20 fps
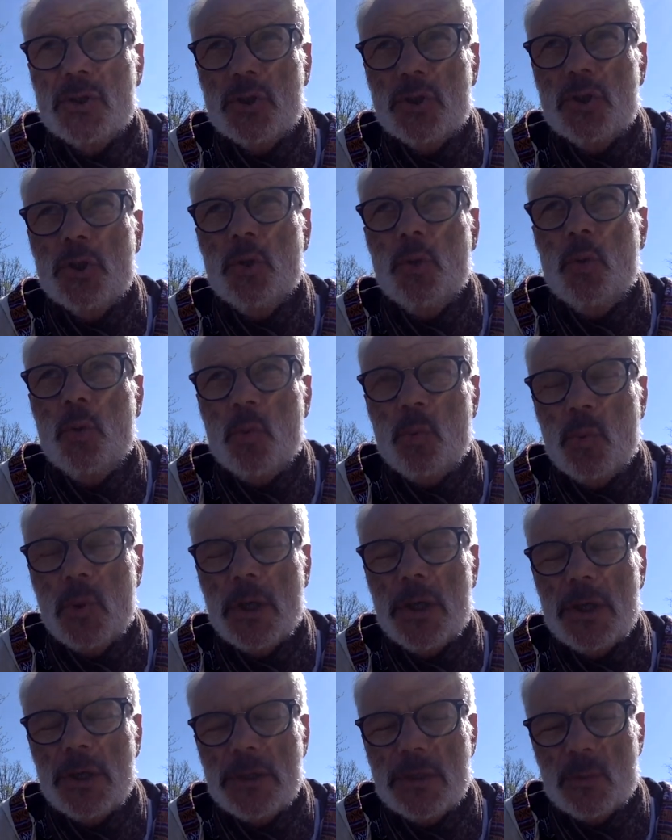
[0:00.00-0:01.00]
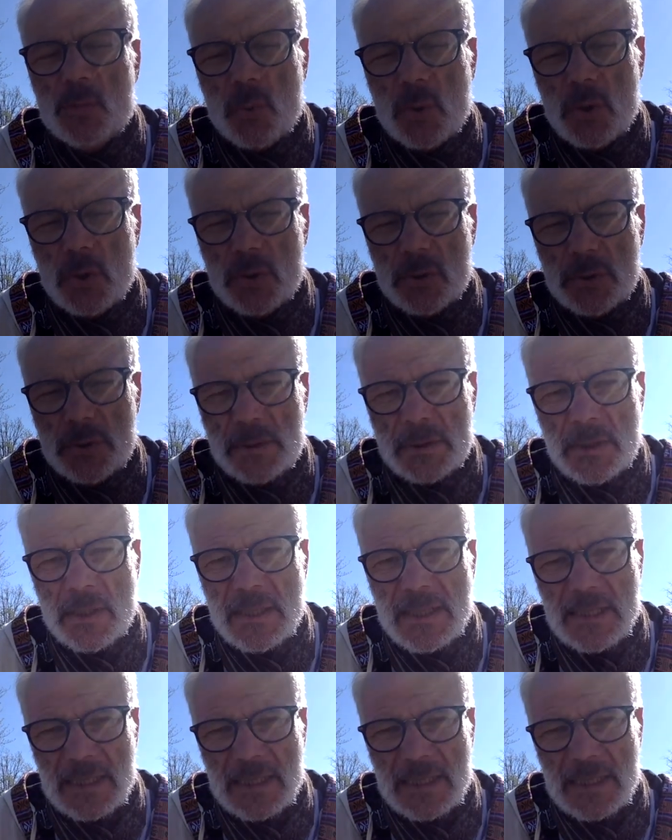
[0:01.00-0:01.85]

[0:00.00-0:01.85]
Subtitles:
2 world wars